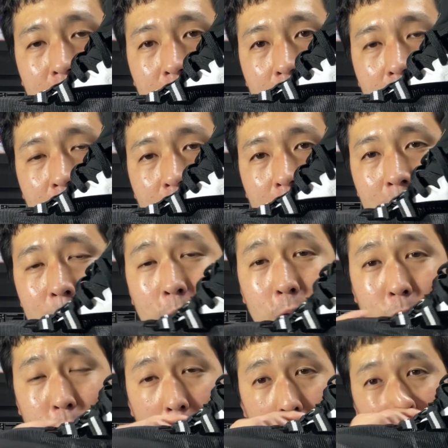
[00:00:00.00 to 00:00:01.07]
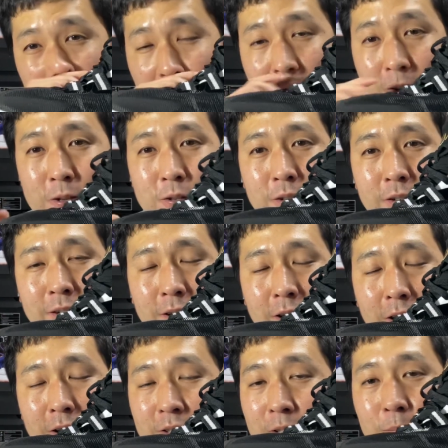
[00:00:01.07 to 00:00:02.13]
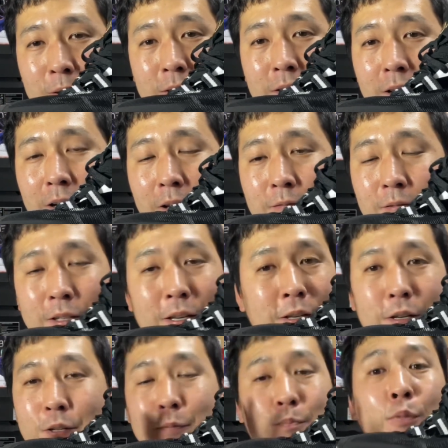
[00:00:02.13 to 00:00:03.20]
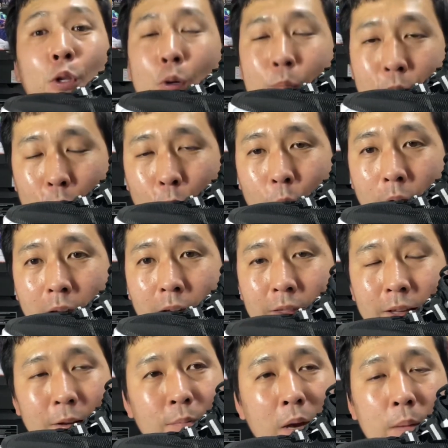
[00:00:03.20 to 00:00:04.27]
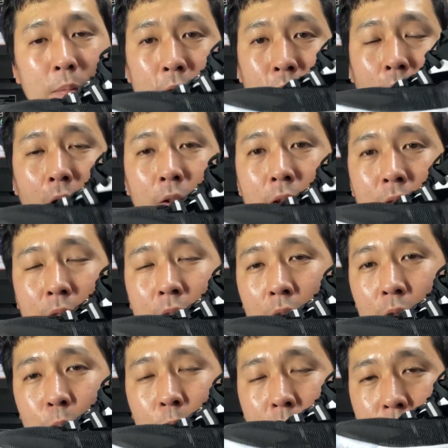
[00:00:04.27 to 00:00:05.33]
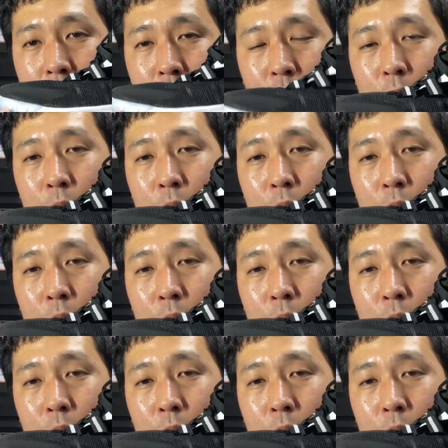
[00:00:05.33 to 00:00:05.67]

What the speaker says: The most prominent feature, something that just blew me away, that made me fall in love with this shoe,